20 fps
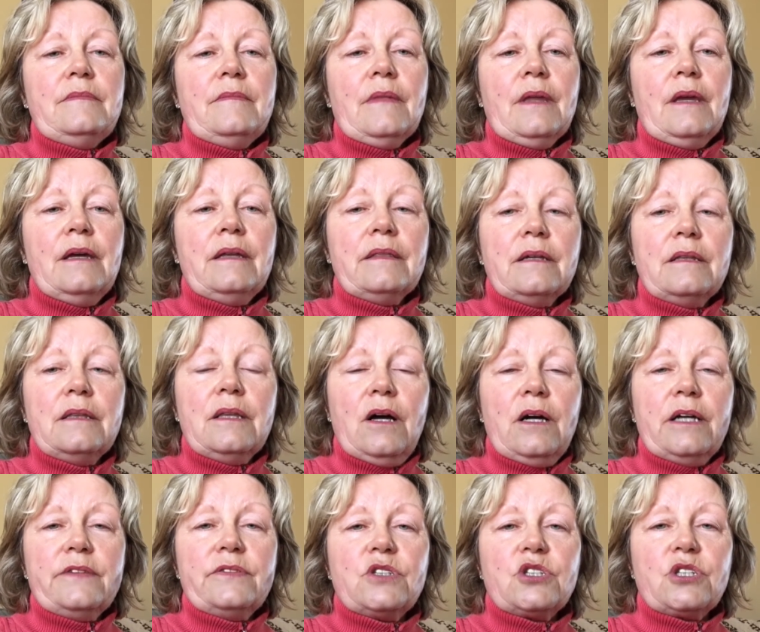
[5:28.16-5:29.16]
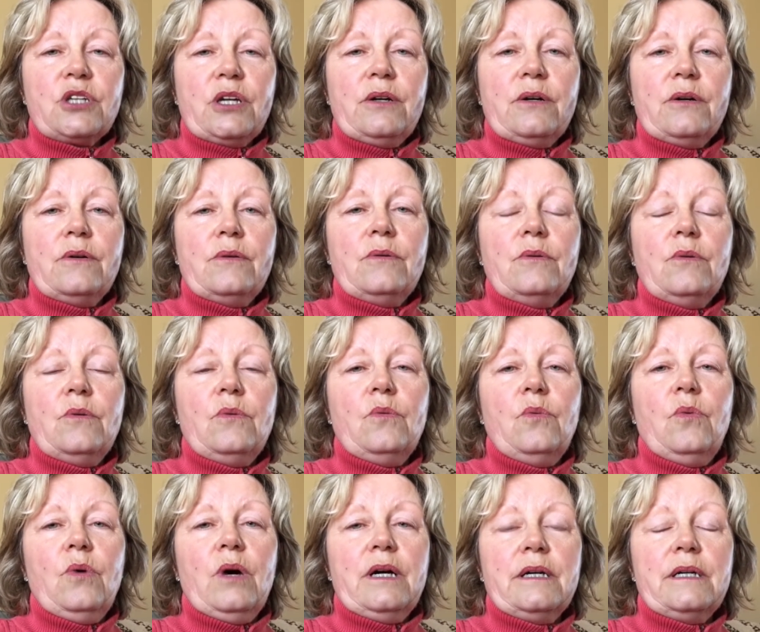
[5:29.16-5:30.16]
And the live show
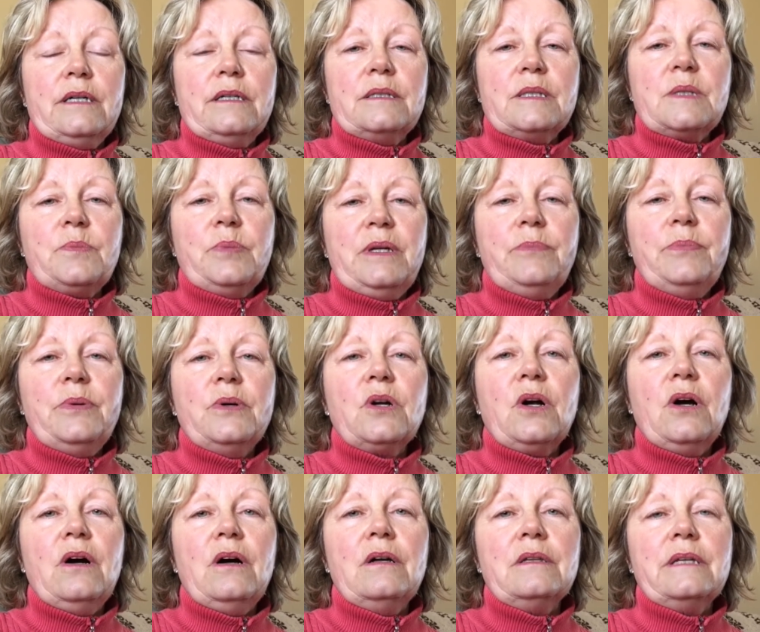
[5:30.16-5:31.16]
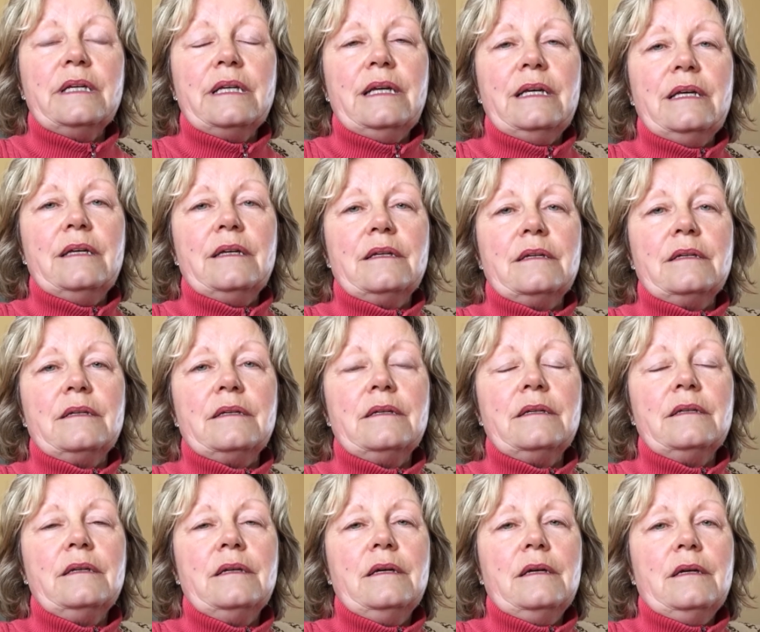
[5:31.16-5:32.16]
was people calling in
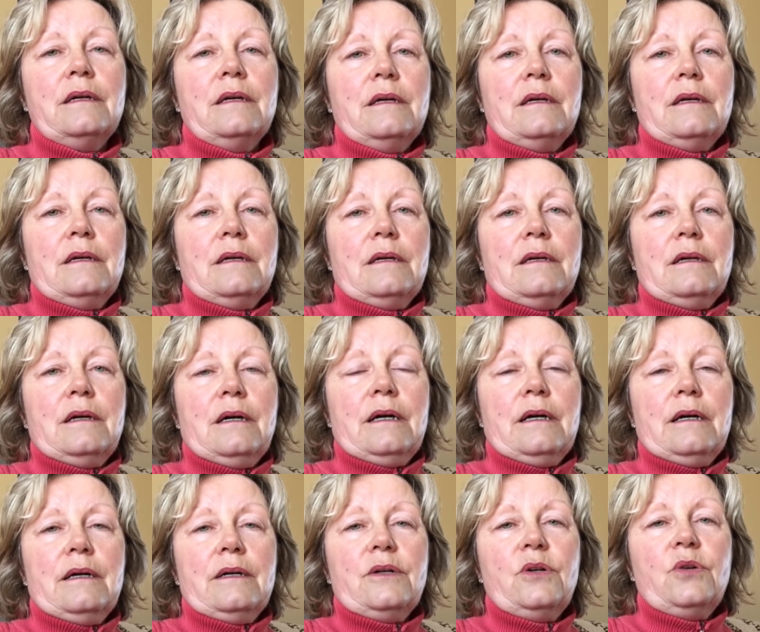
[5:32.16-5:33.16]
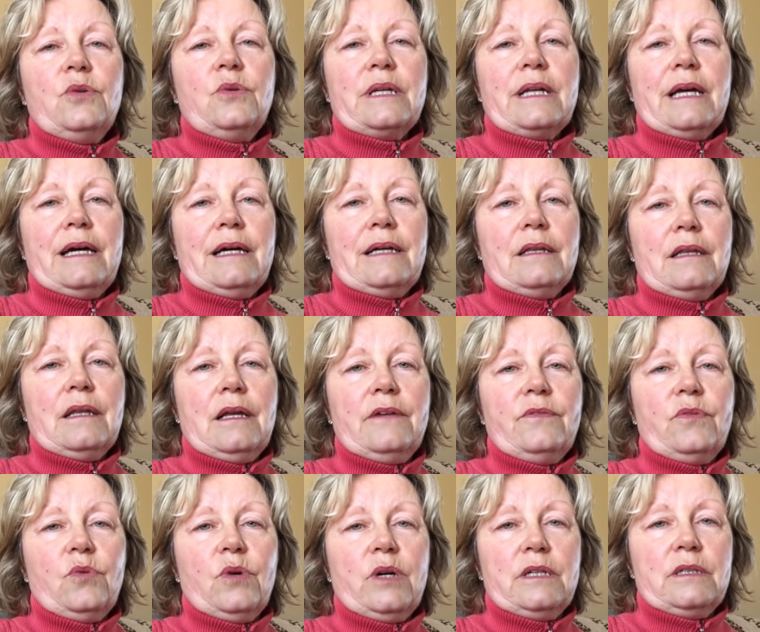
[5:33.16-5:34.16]
who had had loved
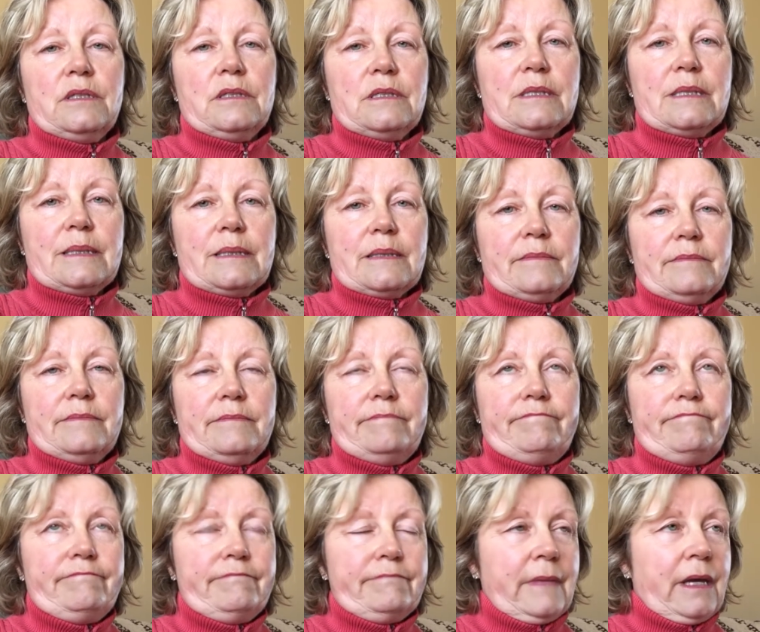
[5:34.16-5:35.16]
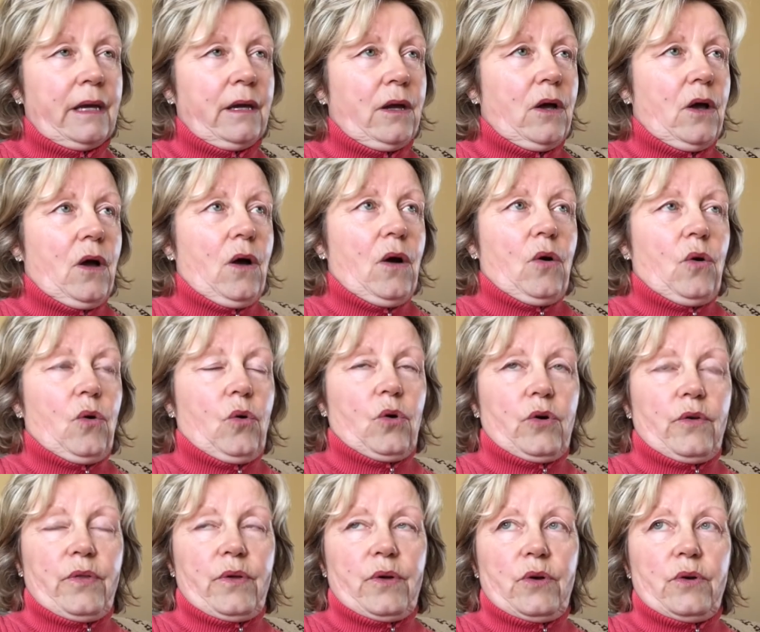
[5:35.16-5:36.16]
ones or
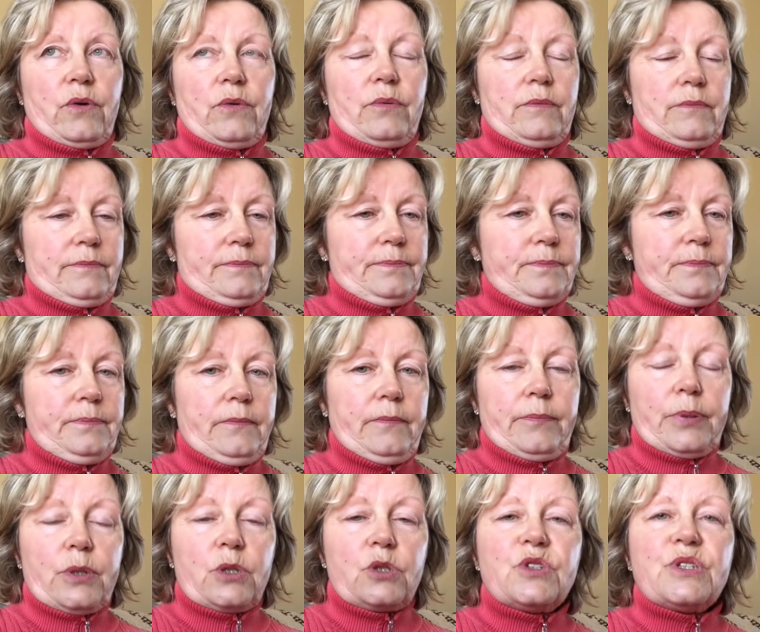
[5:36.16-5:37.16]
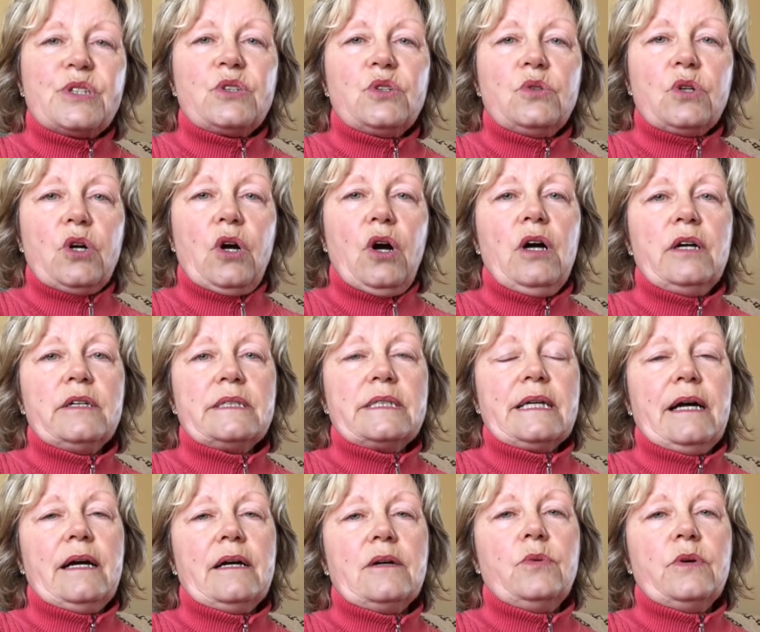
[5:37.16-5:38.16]
their personal
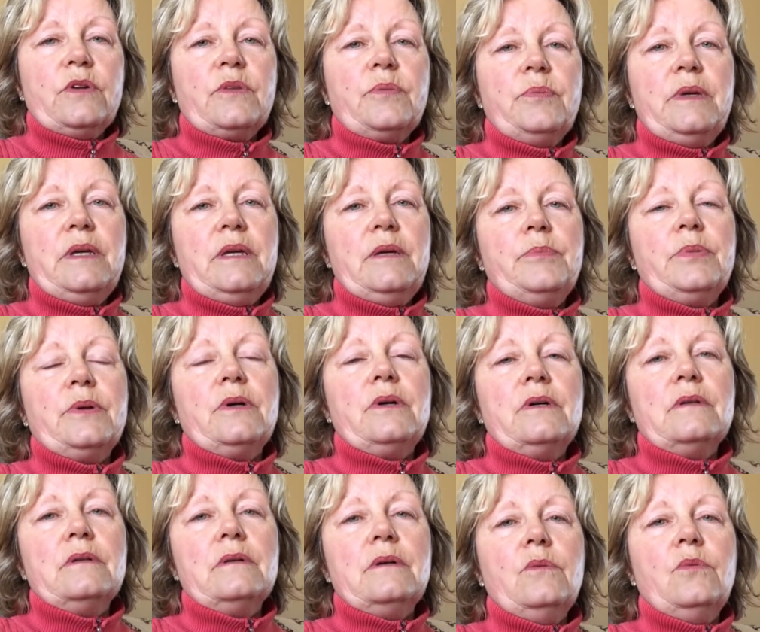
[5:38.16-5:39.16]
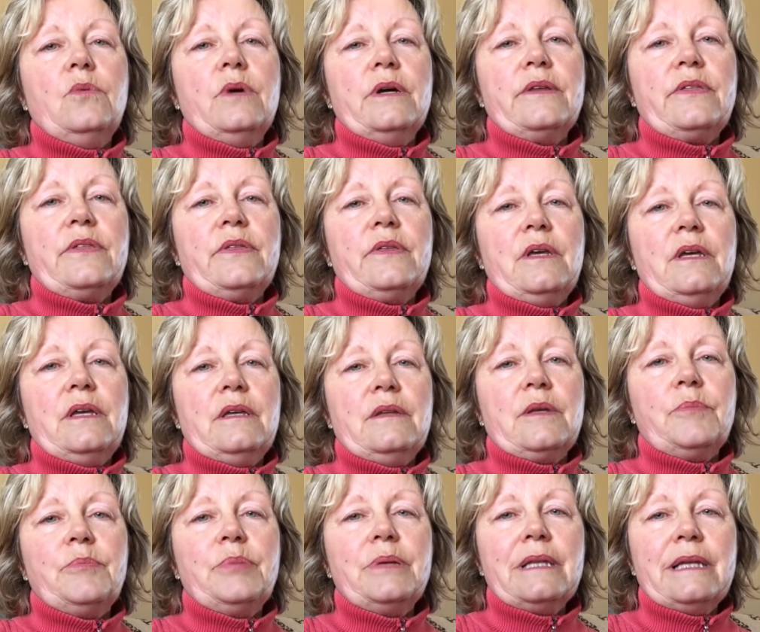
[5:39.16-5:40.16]
contact with people with the
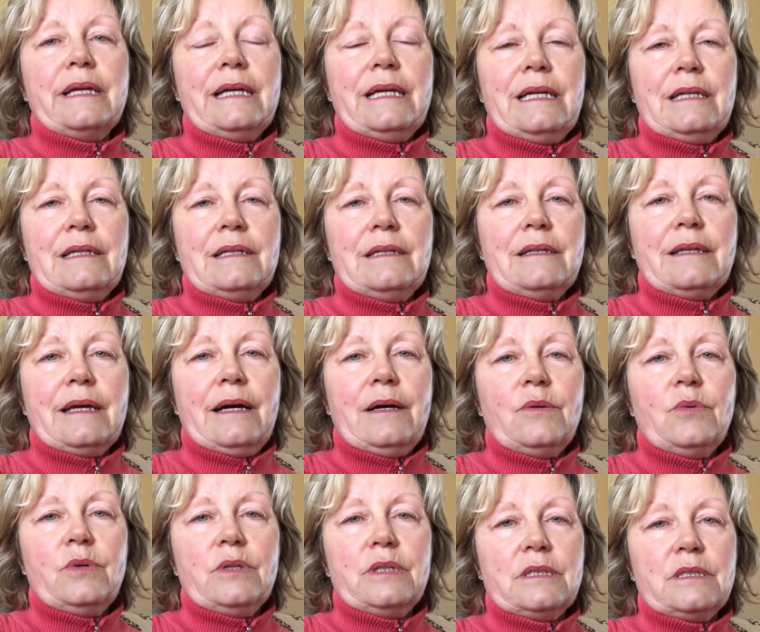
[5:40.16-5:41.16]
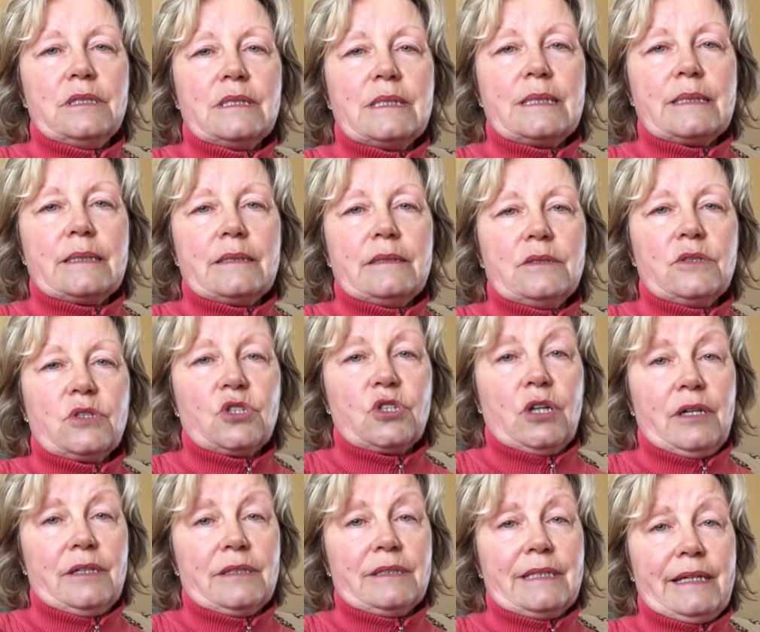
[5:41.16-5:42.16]
plane that was
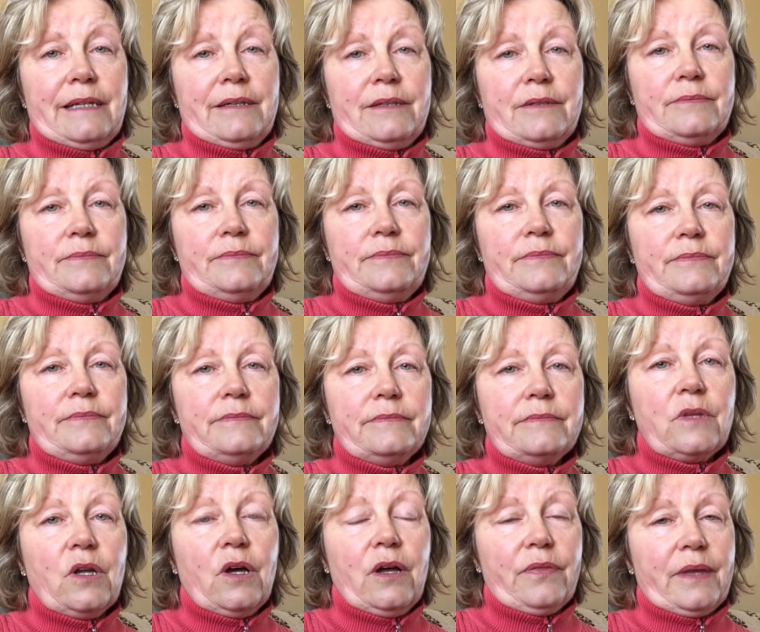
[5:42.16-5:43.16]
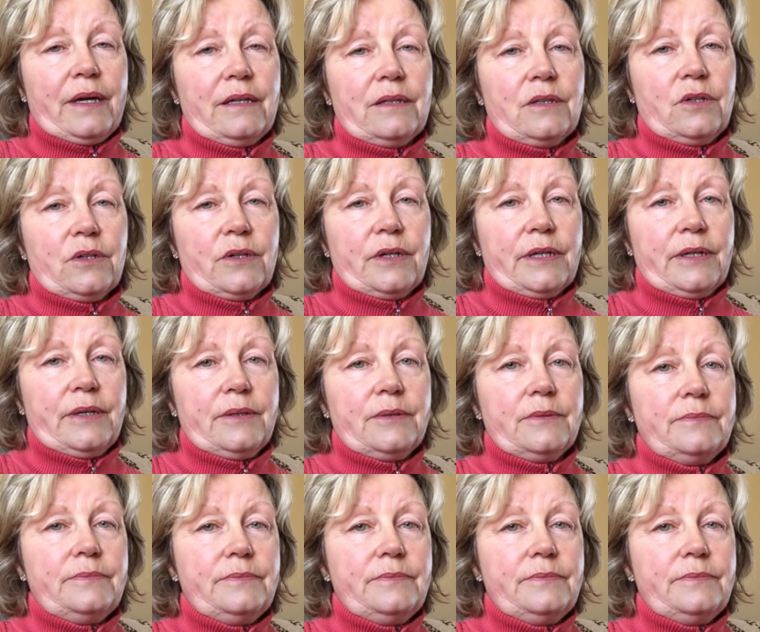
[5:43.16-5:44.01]
shot down not that long ago.